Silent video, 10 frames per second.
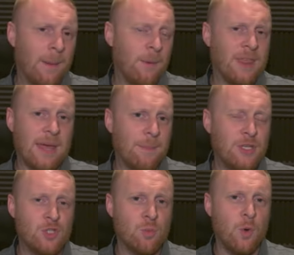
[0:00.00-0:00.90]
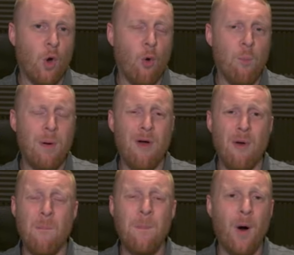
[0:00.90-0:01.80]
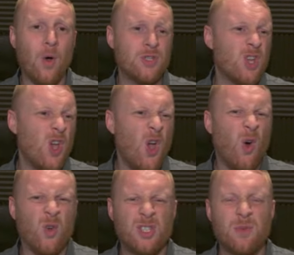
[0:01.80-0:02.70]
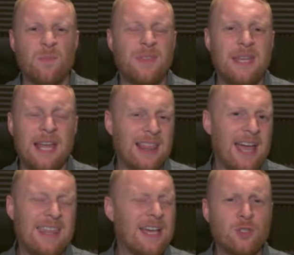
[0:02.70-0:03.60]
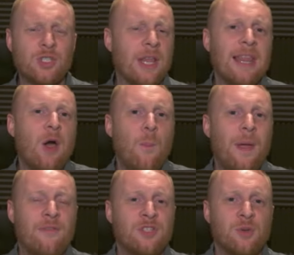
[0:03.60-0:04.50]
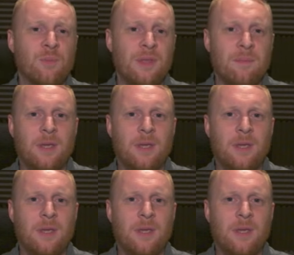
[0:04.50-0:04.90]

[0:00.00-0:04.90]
whether that be some gold per boss or something like that, just a little bit of something.